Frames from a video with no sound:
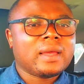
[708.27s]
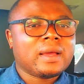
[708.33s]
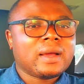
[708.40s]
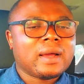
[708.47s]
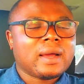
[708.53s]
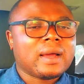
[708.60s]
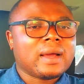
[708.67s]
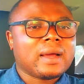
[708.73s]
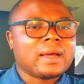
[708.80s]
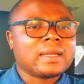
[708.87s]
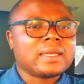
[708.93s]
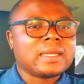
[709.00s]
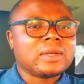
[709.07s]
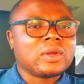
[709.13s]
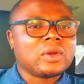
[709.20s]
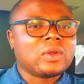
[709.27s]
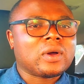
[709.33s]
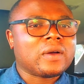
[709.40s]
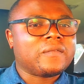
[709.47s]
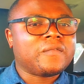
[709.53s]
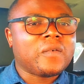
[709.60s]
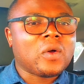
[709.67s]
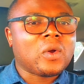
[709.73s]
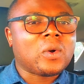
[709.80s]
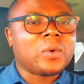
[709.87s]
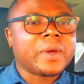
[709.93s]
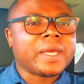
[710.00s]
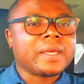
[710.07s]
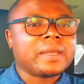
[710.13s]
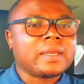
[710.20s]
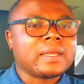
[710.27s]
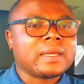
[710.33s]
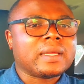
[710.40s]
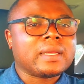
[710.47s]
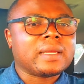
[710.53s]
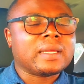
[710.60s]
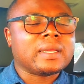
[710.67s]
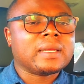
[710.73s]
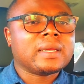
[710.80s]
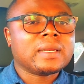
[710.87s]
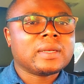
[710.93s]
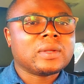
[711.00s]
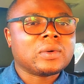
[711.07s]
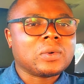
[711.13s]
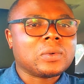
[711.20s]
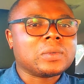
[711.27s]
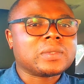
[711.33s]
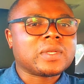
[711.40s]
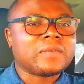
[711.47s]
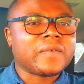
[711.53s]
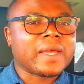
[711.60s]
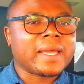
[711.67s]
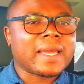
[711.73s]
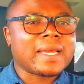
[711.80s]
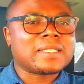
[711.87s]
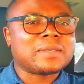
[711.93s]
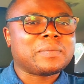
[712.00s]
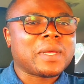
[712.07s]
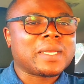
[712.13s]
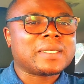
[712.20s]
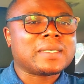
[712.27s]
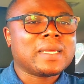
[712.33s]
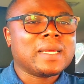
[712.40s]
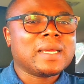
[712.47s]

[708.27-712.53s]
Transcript: They're no longer following the rules of engagement.